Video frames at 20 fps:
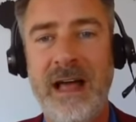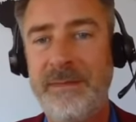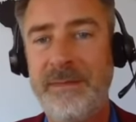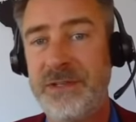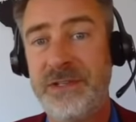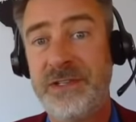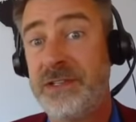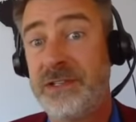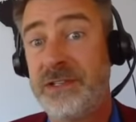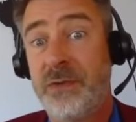It's
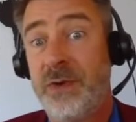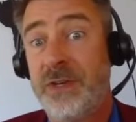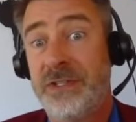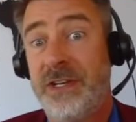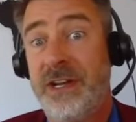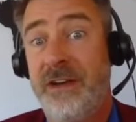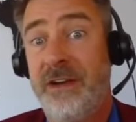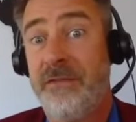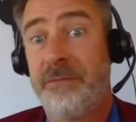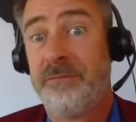just a question
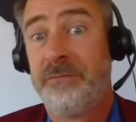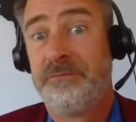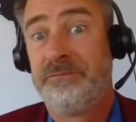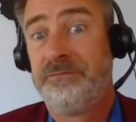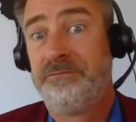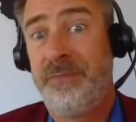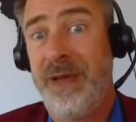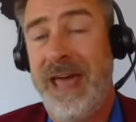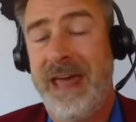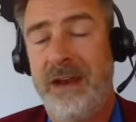how
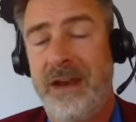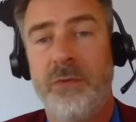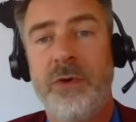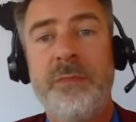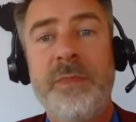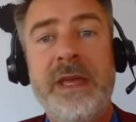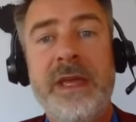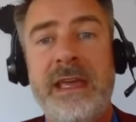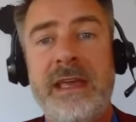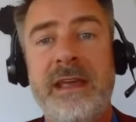bad it will
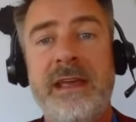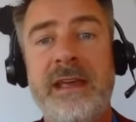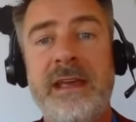be.